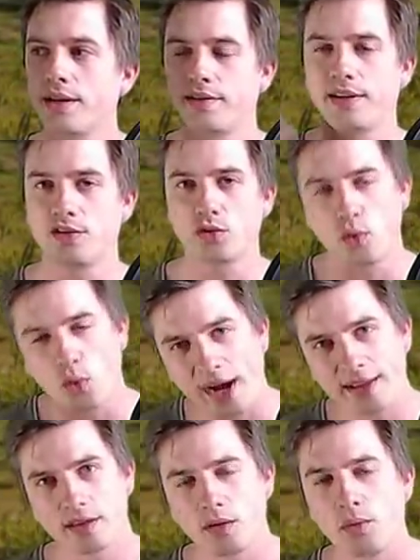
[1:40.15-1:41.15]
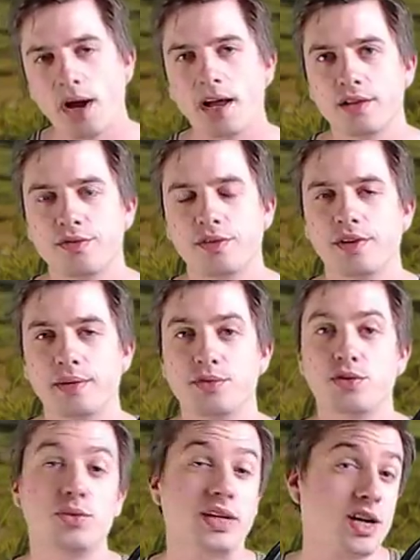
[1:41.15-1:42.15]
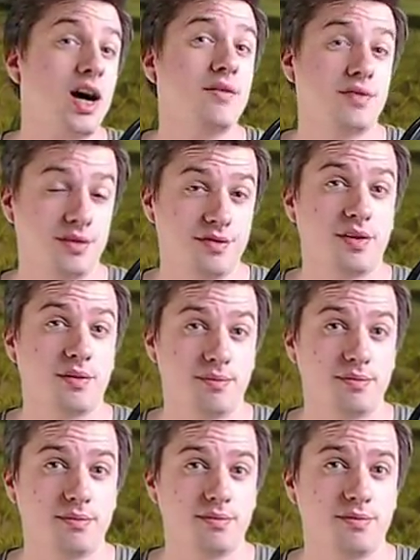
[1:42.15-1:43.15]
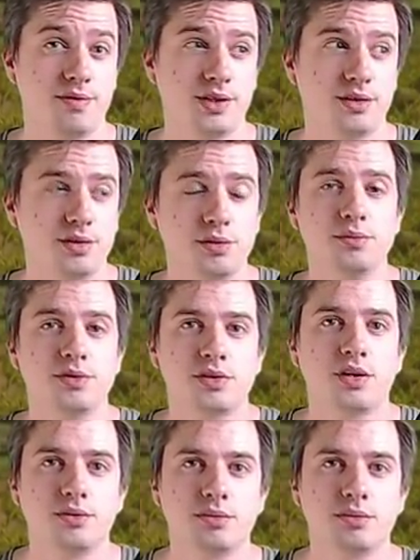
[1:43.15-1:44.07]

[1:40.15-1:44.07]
It takes quite a while for them to recover from the tombstone,